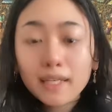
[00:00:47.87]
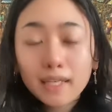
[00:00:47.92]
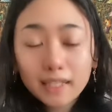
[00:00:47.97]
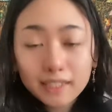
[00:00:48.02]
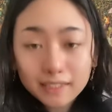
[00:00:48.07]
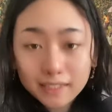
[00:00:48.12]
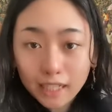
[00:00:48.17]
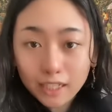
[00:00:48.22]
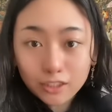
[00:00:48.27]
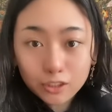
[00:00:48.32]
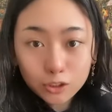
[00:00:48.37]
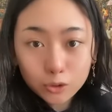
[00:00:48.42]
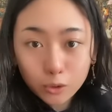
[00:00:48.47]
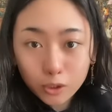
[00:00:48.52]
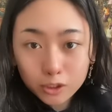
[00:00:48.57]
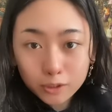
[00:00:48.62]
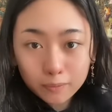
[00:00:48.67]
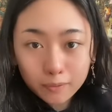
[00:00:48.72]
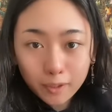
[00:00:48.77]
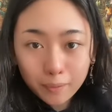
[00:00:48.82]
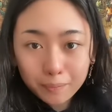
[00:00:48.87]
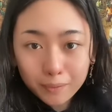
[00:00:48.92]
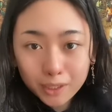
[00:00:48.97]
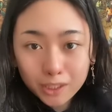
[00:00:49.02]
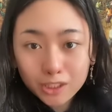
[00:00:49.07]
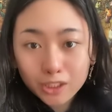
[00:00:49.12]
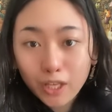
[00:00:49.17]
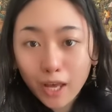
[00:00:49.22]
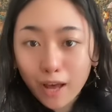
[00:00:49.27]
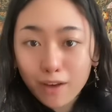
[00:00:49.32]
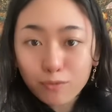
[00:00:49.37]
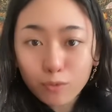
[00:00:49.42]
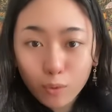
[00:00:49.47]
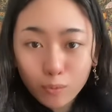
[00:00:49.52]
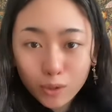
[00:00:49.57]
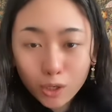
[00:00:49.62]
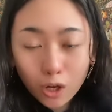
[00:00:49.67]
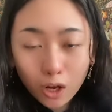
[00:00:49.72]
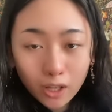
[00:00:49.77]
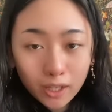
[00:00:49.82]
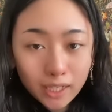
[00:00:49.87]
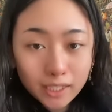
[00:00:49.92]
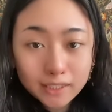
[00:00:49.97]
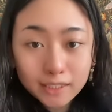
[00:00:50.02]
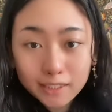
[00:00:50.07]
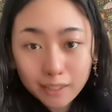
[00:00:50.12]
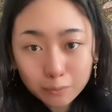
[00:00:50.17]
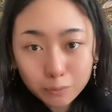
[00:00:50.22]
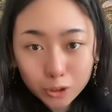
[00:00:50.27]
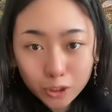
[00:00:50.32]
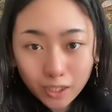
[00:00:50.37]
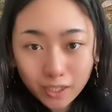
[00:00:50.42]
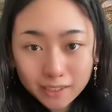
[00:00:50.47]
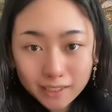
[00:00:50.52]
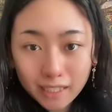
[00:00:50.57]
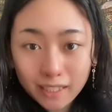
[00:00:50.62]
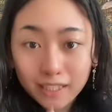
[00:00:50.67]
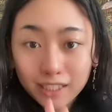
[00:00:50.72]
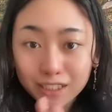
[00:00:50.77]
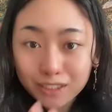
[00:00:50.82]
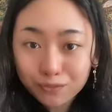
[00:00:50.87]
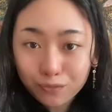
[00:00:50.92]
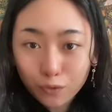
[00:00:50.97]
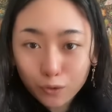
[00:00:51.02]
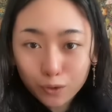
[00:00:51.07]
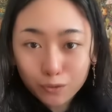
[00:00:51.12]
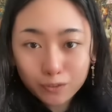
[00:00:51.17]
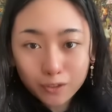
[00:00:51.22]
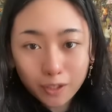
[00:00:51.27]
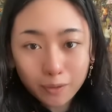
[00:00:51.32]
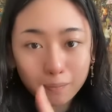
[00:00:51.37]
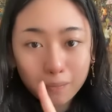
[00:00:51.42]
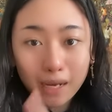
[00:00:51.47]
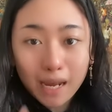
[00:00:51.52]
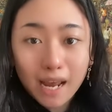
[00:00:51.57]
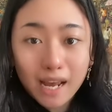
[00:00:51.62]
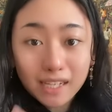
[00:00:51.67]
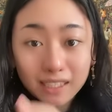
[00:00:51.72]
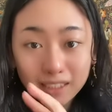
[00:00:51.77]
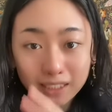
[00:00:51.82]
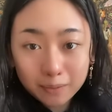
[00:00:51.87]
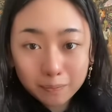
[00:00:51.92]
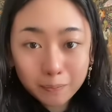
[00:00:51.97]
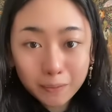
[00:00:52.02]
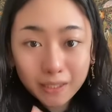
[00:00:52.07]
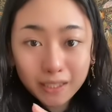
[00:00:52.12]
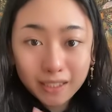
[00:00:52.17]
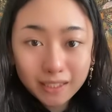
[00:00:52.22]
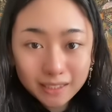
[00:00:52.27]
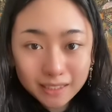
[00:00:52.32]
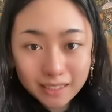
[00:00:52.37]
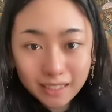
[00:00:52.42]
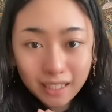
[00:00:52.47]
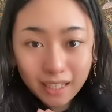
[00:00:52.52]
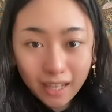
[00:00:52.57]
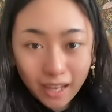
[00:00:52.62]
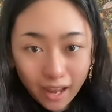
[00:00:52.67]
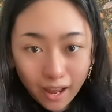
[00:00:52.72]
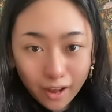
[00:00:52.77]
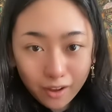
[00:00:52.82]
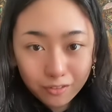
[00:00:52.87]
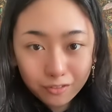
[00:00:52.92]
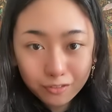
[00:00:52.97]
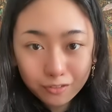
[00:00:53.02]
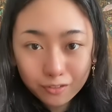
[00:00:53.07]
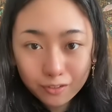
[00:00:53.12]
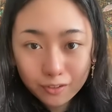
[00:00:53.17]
Inside those quantum numbers, you have what we call as subshells, and there's 4 of them, S, P, D, F.